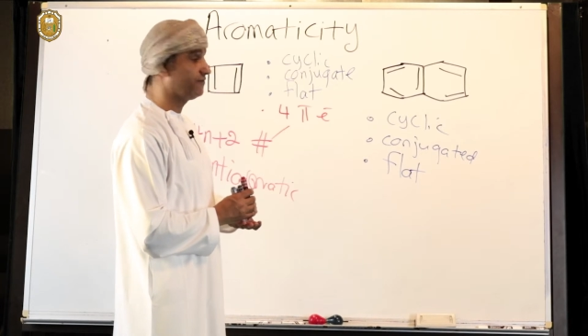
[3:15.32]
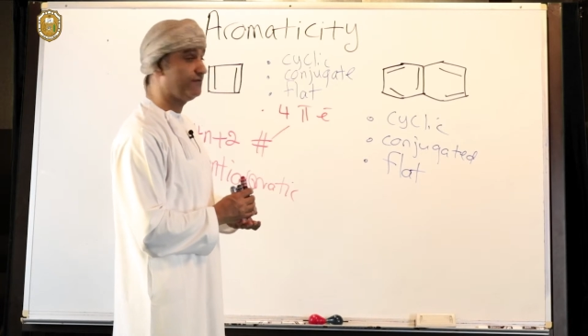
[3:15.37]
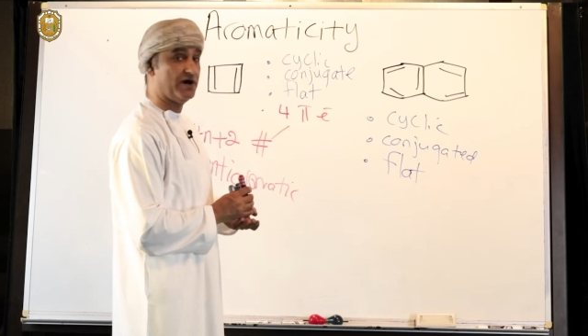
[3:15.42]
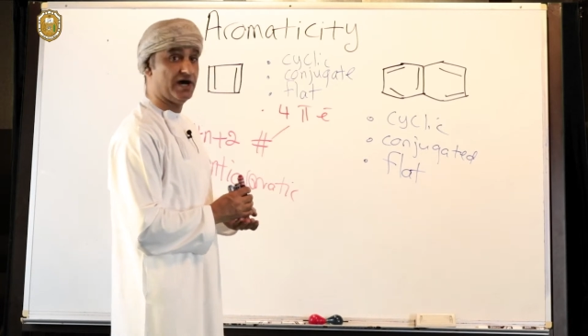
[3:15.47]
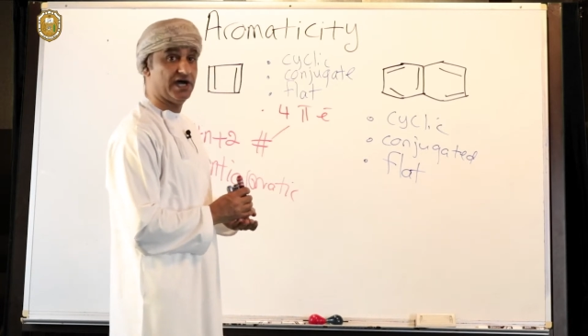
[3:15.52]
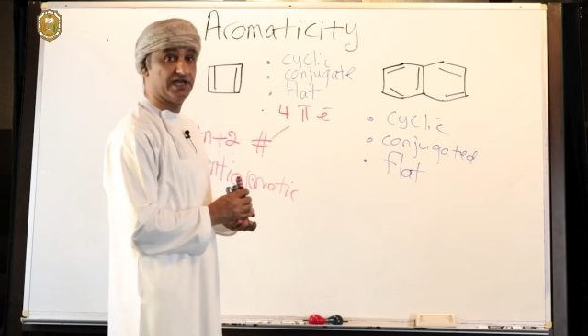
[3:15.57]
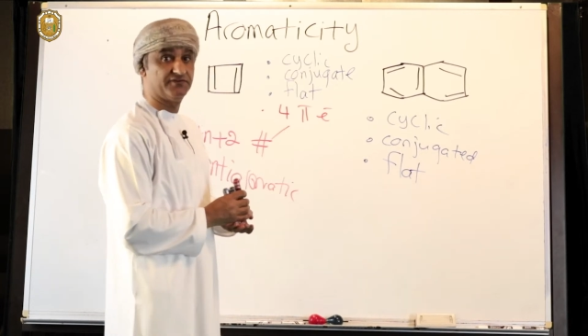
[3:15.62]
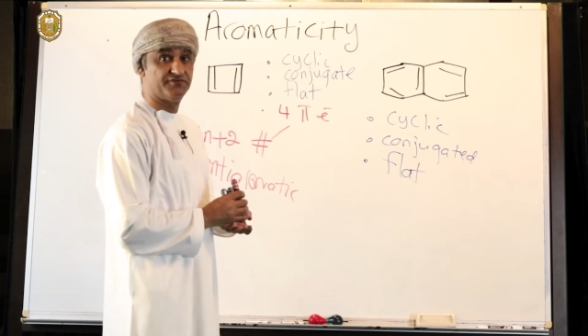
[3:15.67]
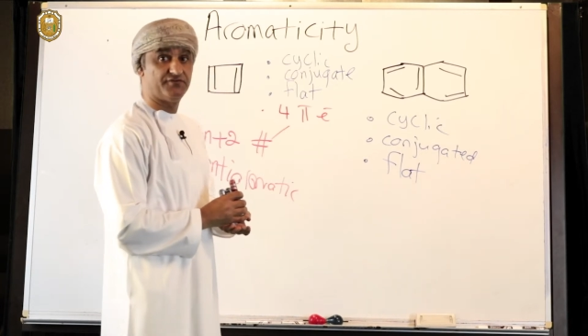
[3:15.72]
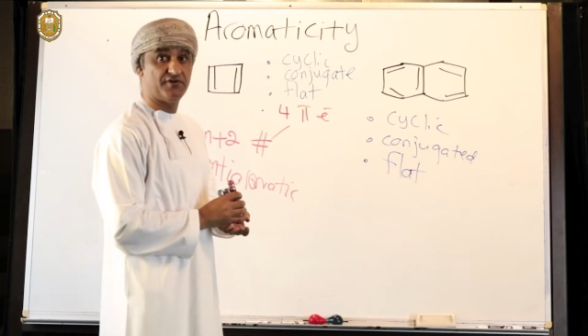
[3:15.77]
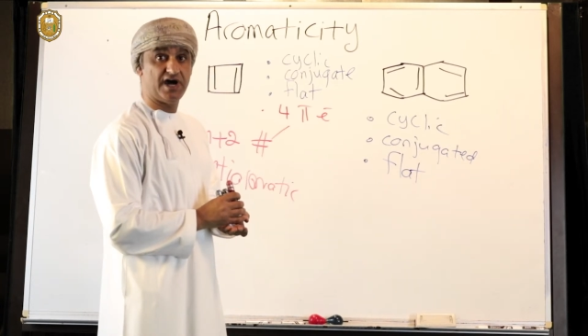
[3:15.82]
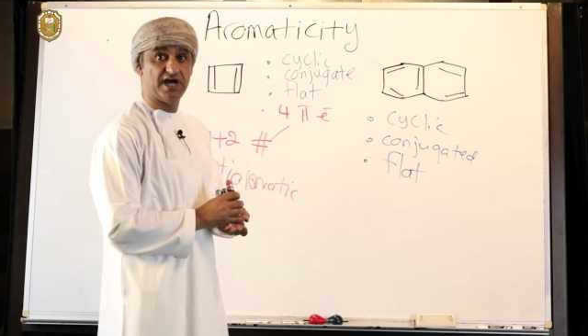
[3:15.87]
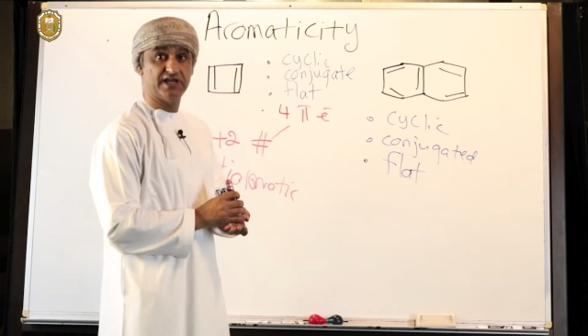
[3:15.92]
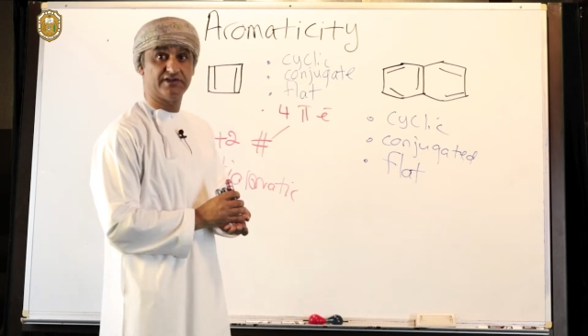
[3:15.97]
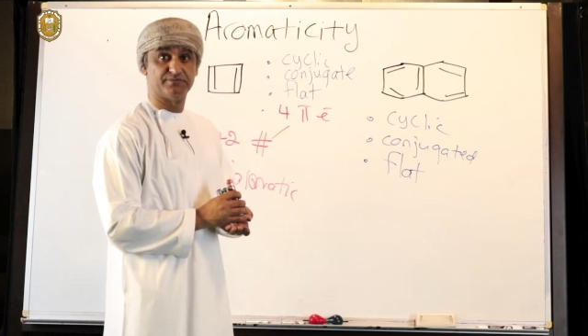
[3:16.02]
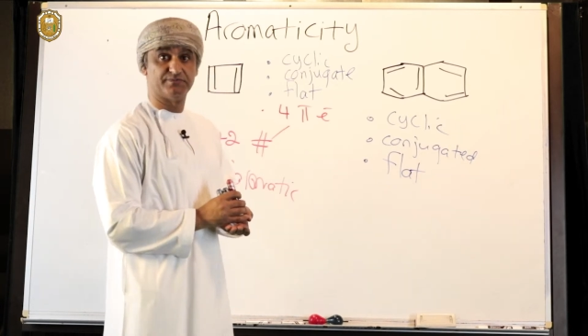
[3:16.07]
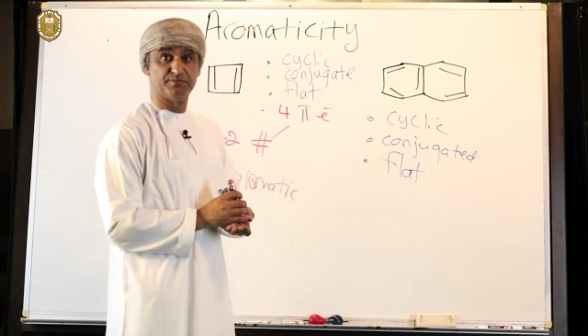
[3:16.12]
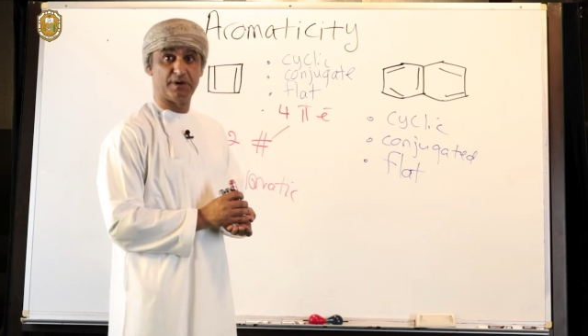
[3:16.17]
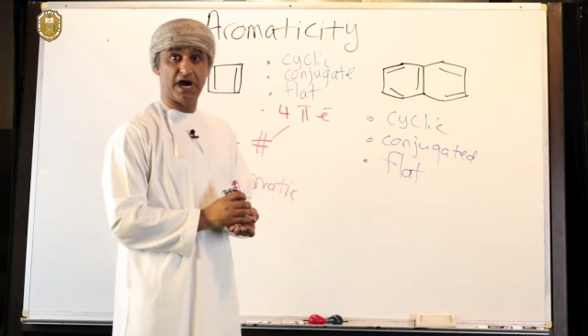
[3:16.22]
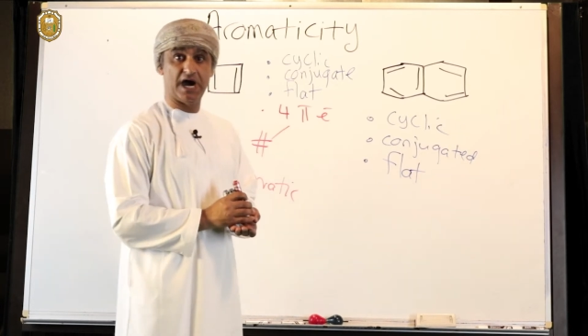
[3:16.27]

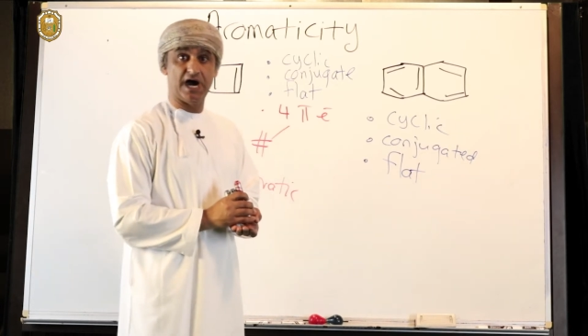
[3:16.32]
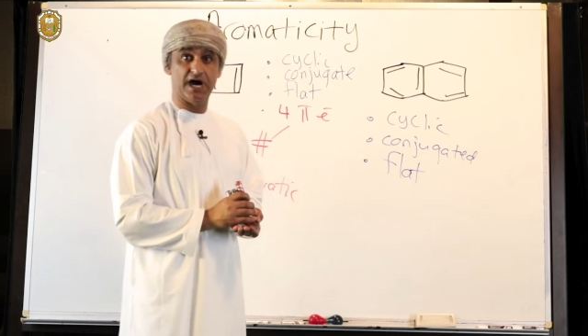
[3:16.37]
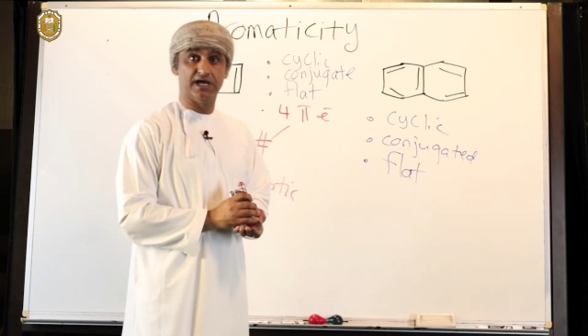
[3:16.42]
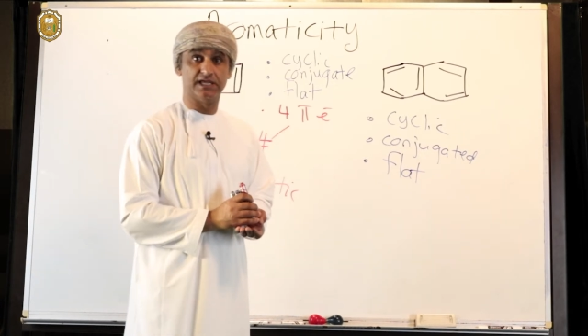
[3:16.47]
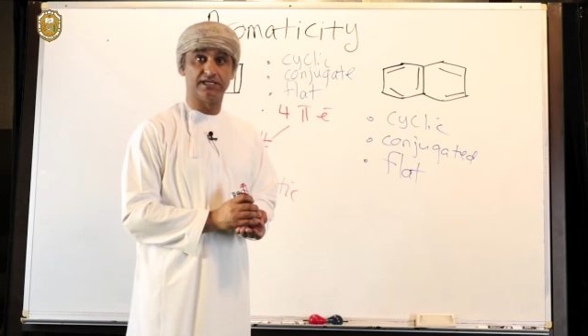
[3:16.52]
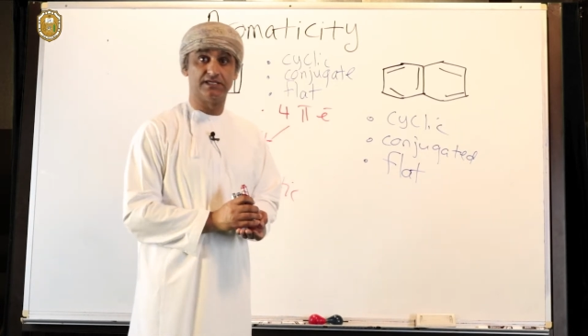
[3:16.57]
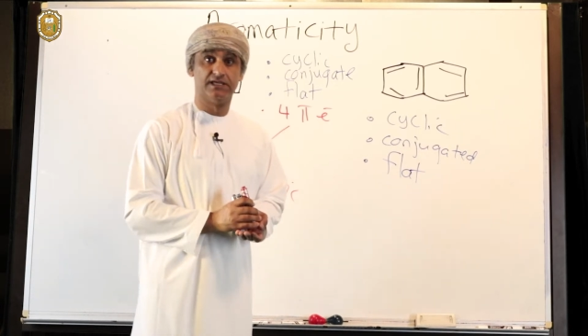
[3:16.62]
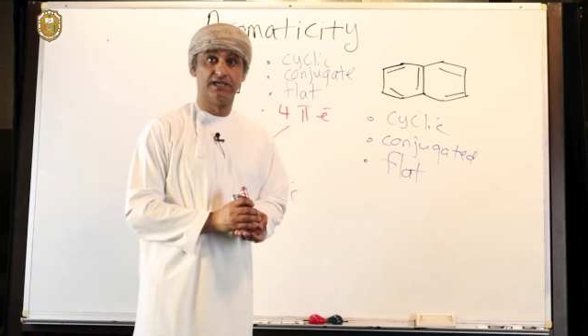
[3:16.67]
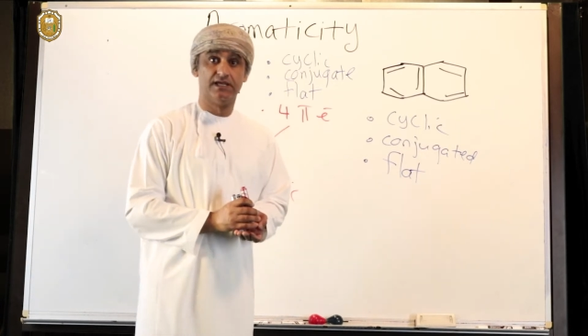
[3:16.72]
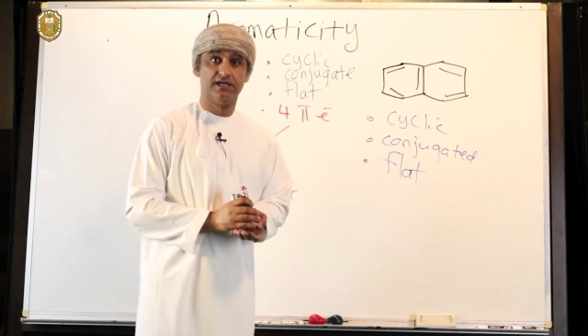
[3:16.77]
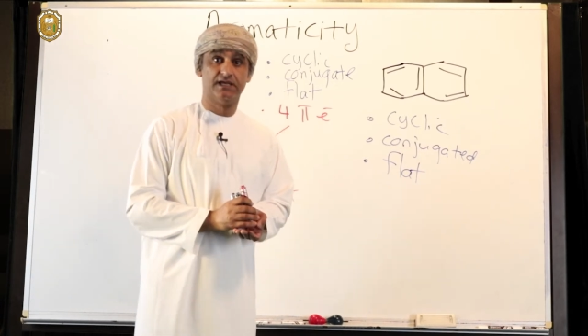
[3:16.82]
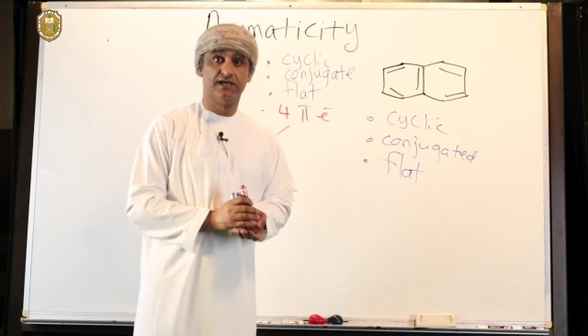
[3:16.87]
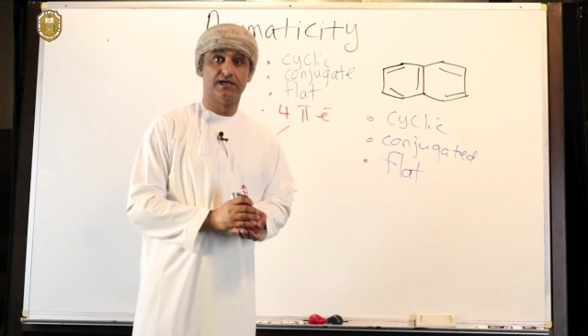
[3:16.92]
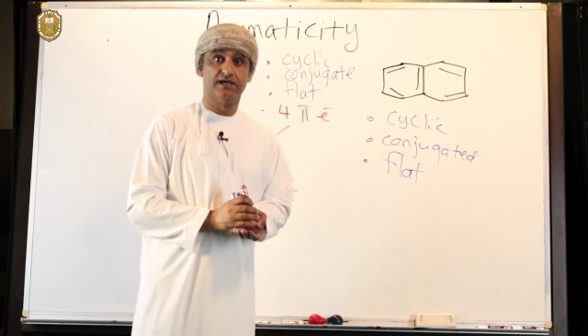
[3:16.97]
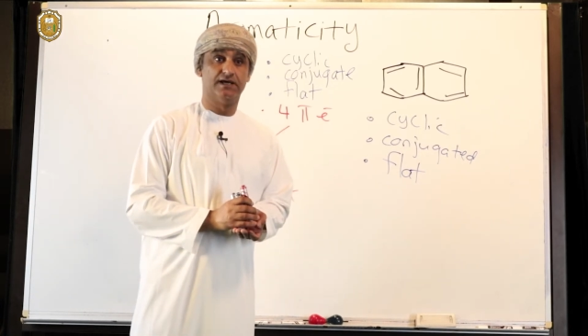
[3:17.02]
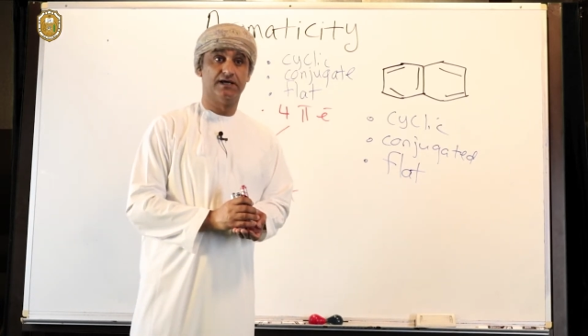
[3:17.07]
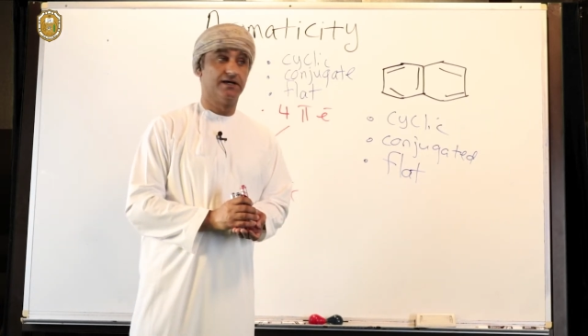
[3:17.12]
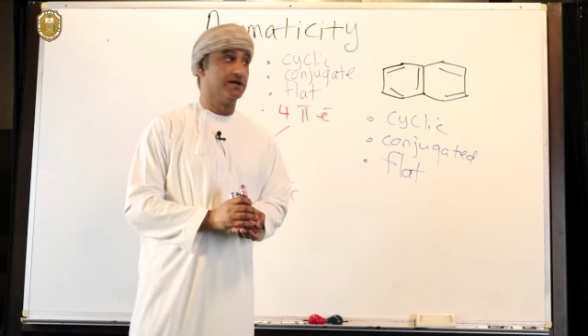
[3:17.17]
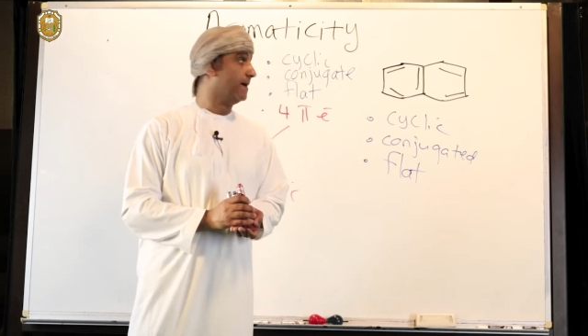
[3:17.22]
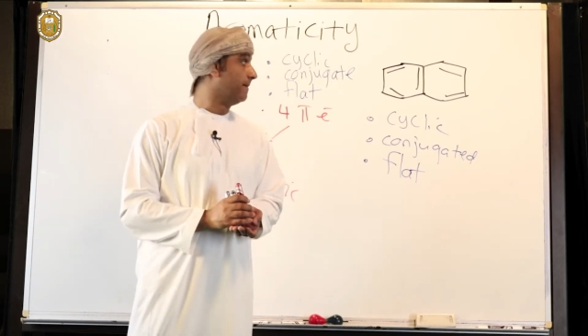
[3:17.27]
5 pi
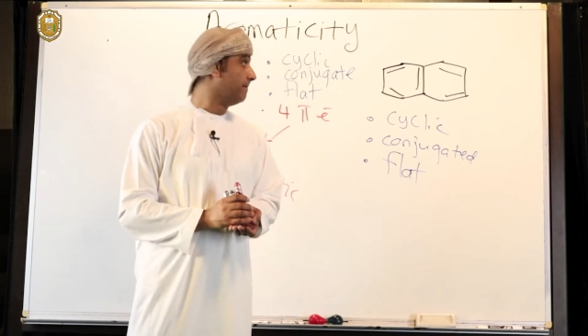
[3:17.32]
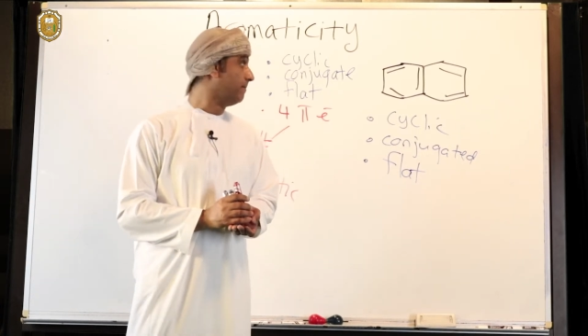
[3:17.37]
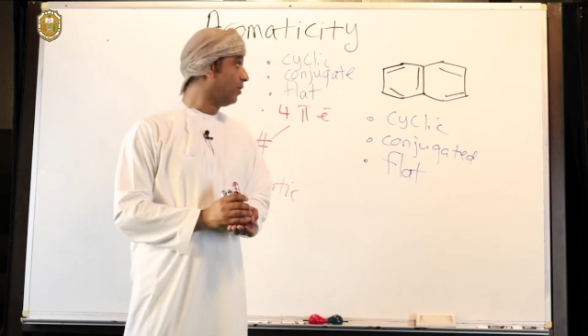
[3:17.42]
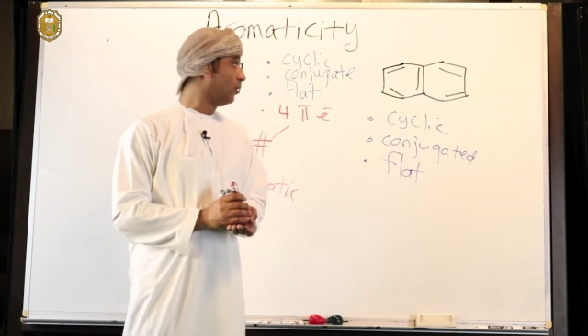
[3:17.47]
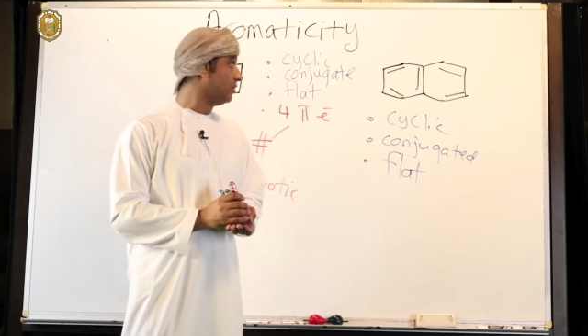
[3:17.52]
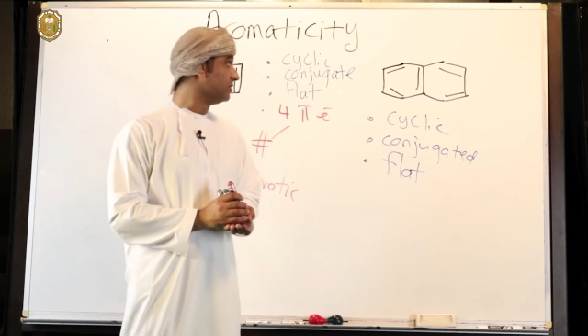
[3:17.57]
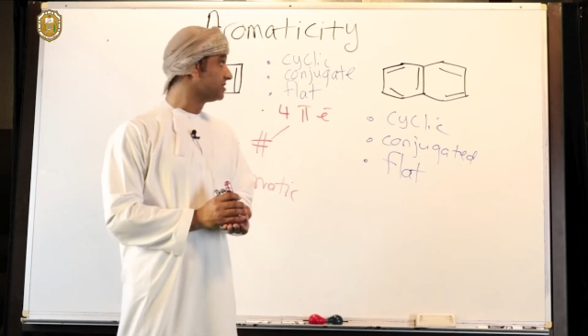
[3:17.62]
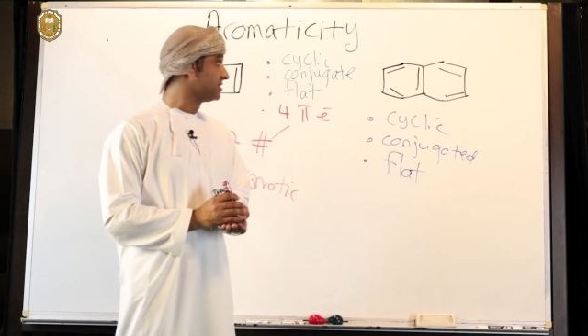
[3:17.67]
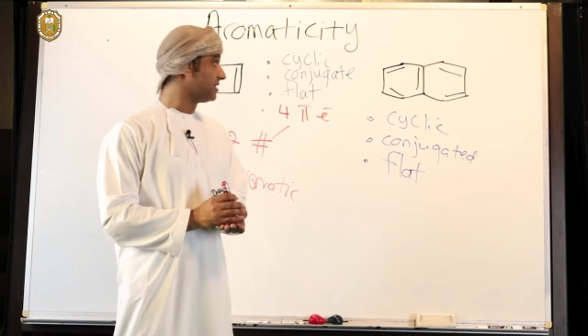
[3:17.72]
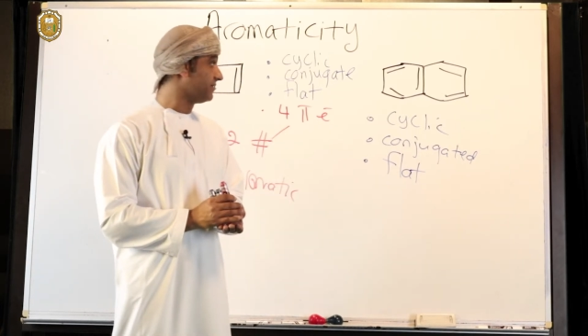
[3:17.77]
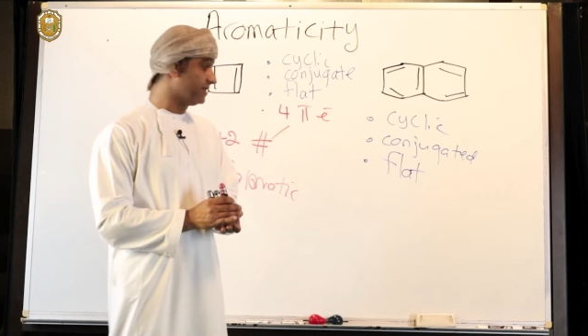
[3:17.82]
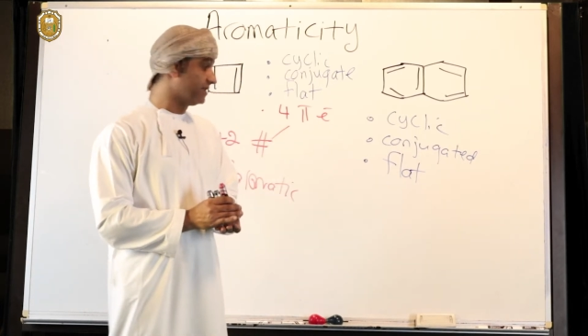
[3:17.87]
bonds in